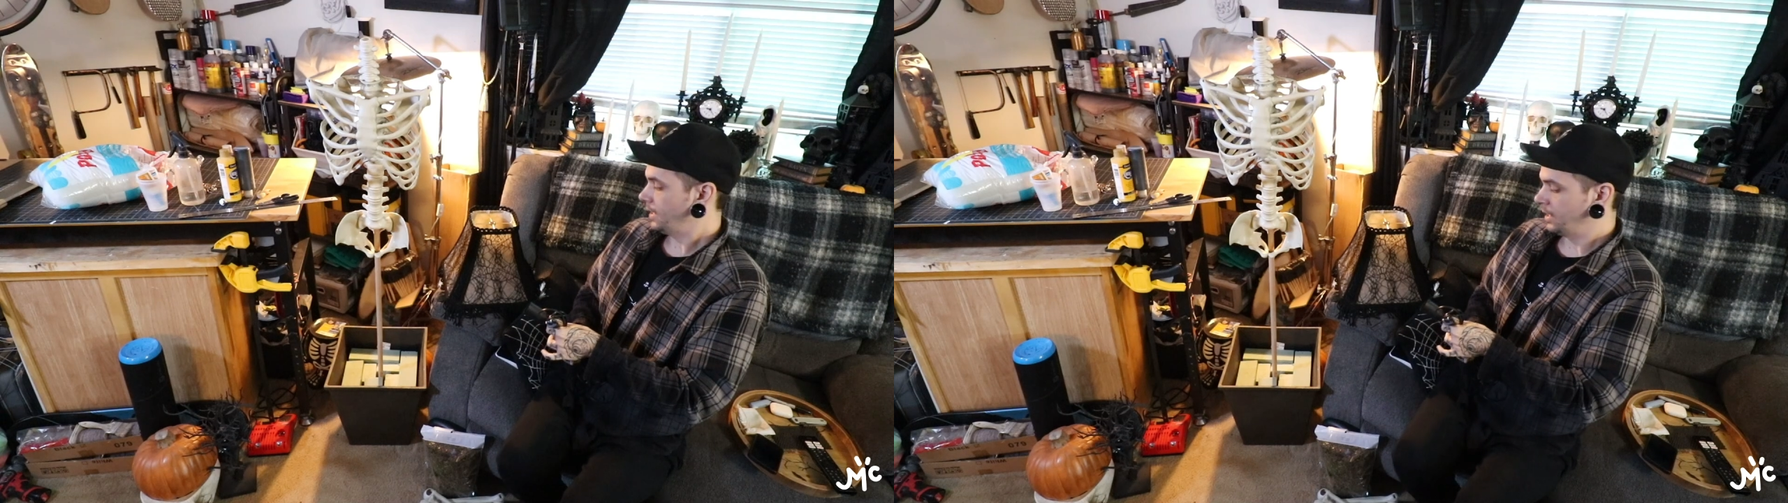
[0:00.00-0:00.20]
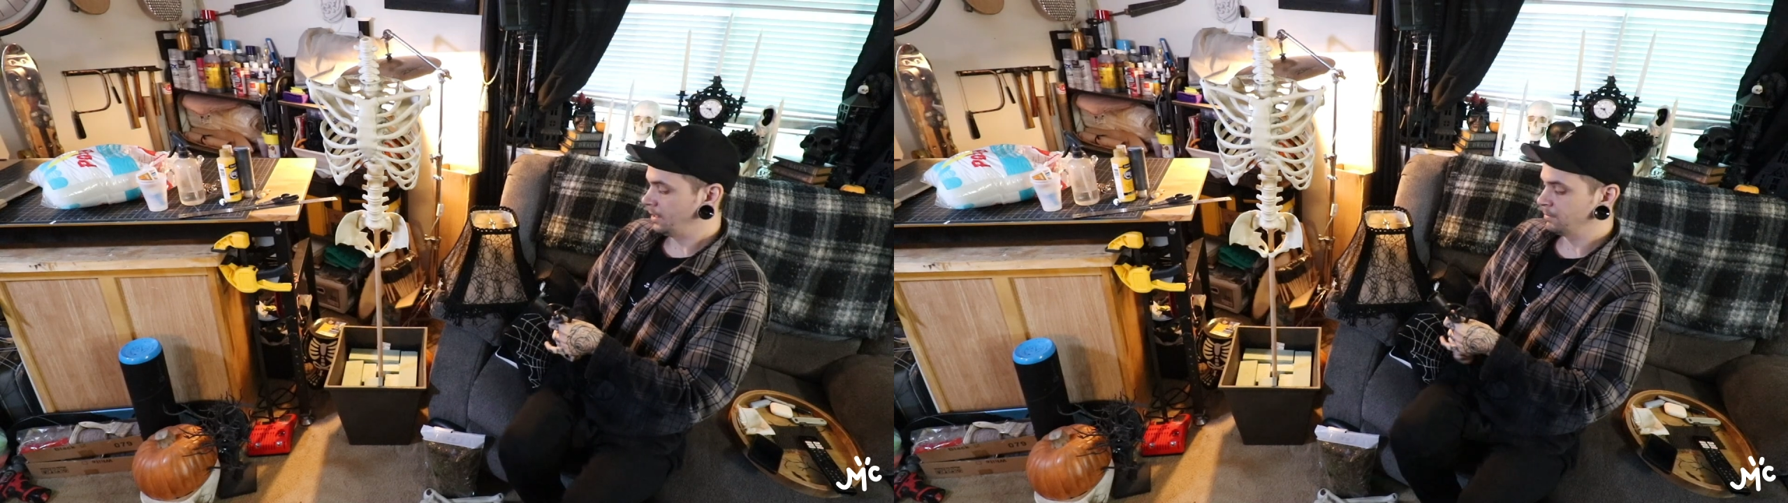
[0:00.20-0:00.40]

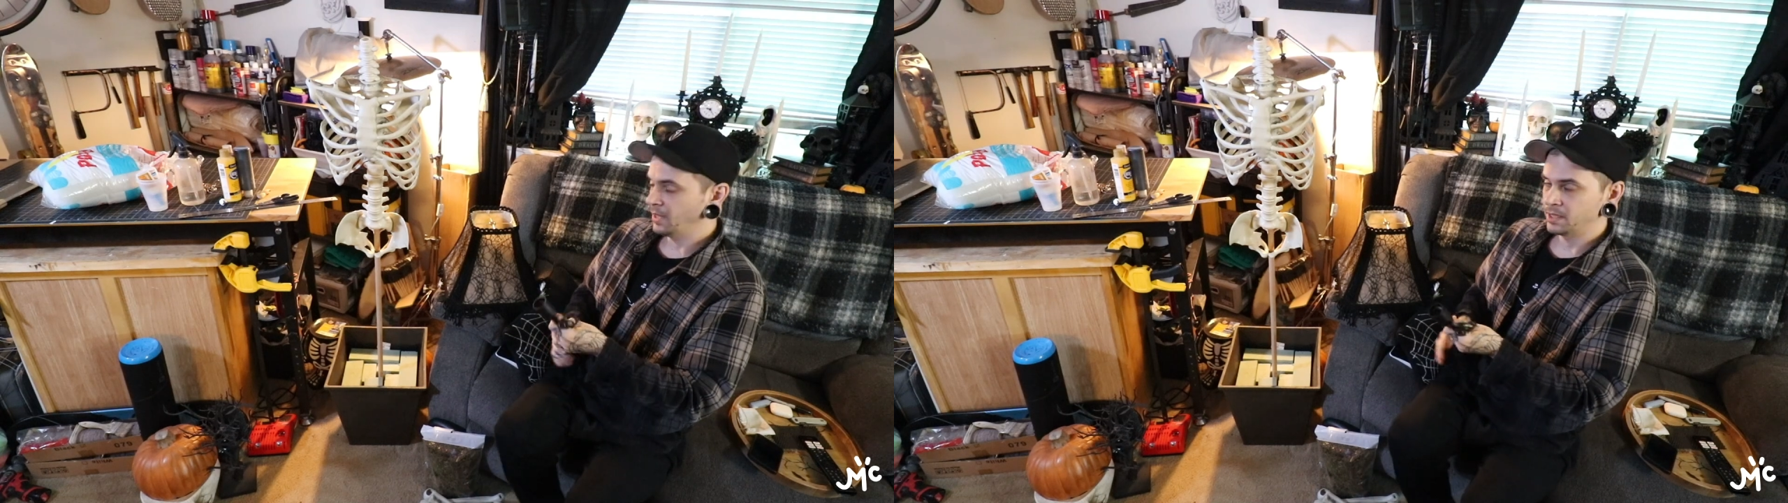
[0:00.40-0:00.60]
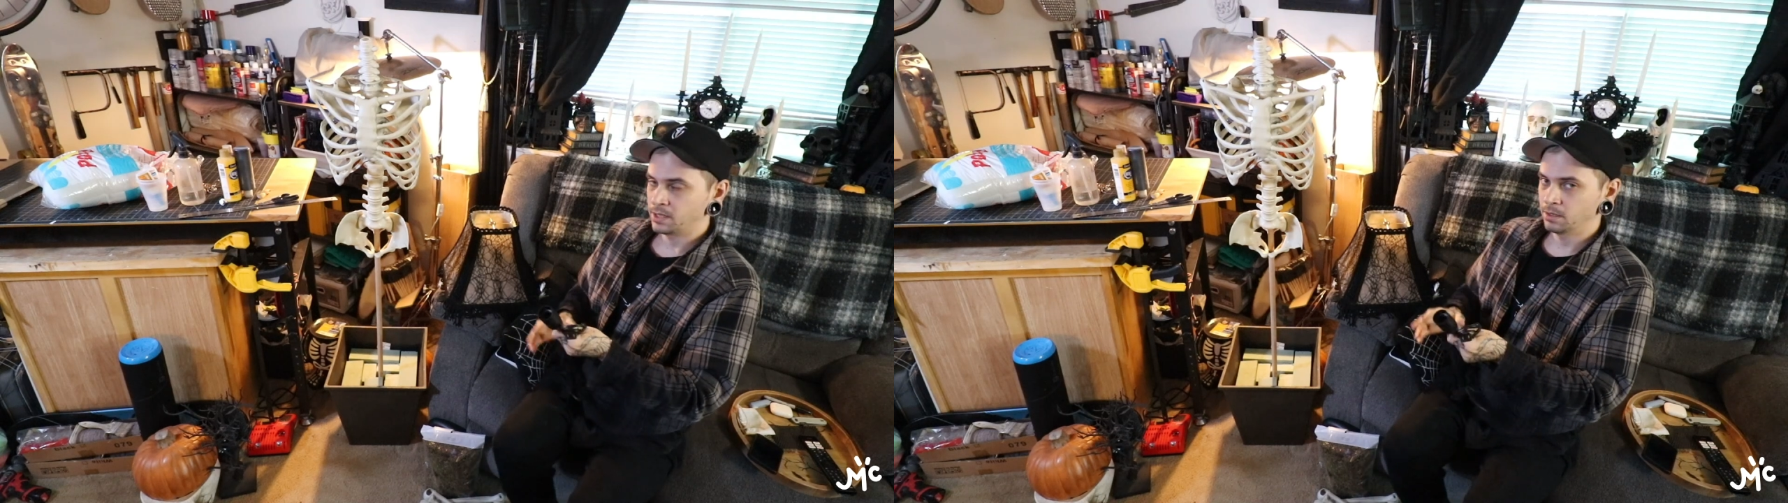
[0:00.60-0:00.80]

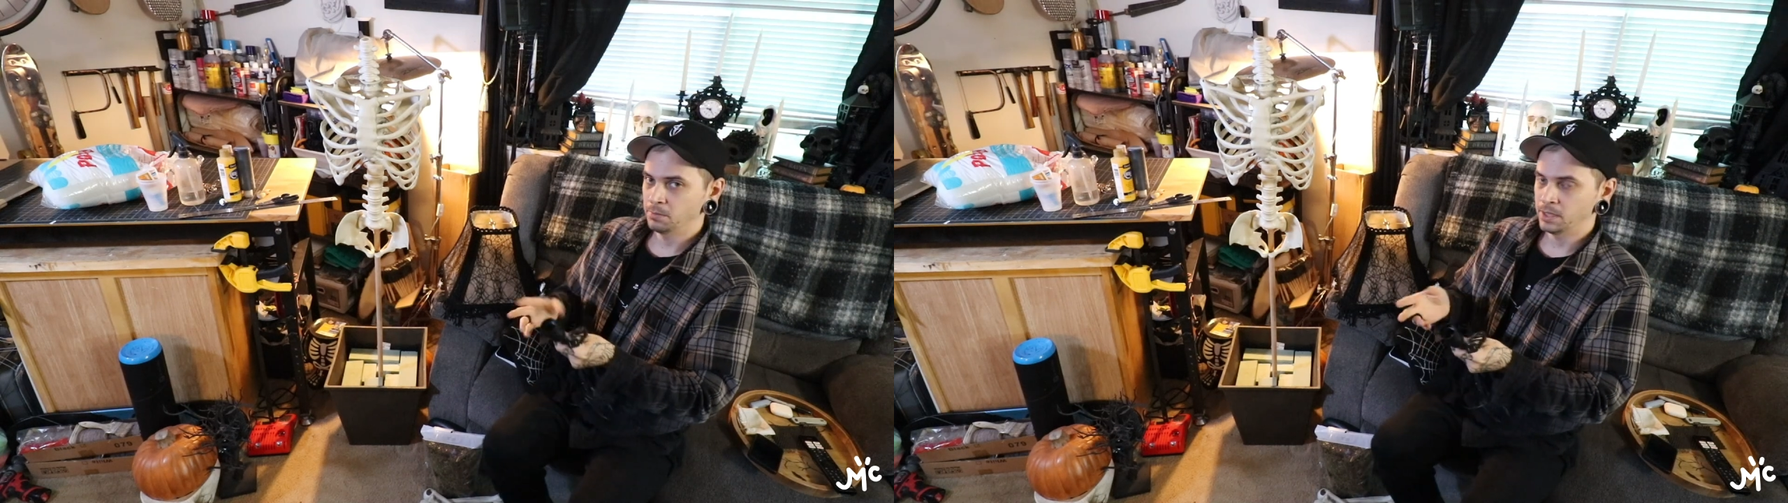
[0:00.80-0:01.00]
That's gonna